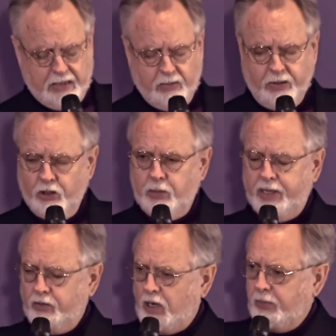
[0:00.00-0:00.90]
When
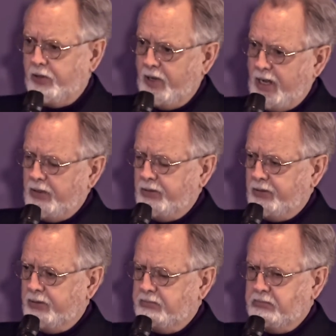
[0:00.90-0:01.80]
nobody robs your
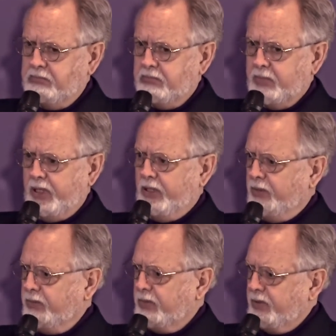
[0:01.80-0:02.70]
house, you
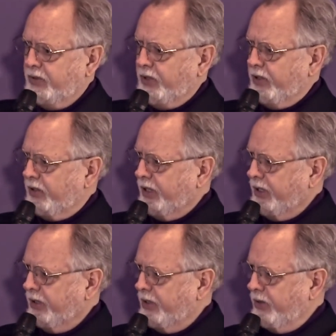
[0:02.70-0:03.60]
don't
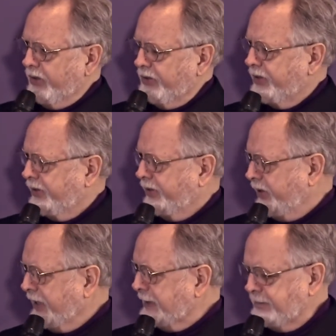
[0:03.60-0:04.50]
generally notice, do
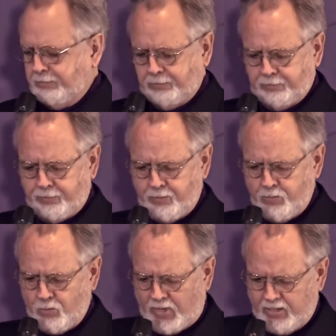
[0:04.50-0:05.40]
you?
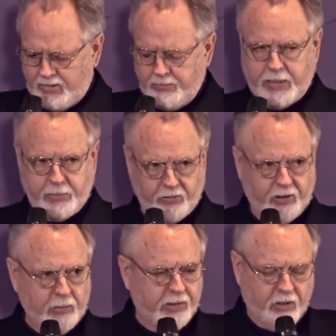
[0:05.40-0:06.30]
People
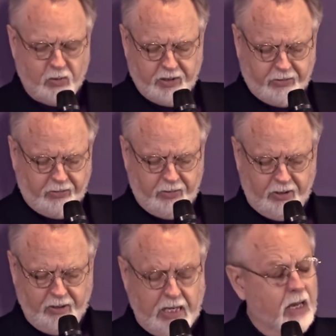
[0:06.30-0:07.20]
see what they want to
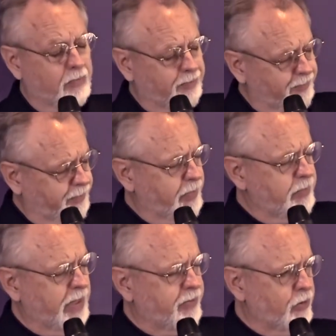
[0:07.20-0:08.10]
see.
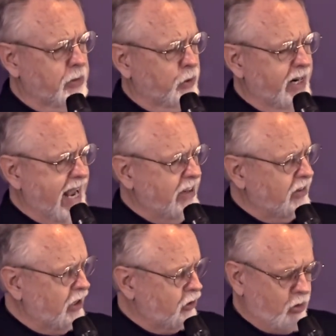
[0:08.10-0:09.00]
And furthermore, as
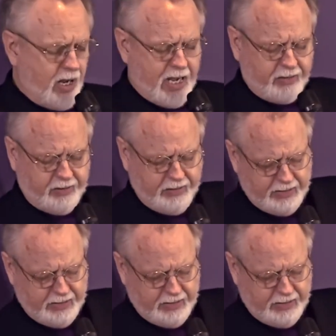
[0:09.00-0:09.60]
I tracked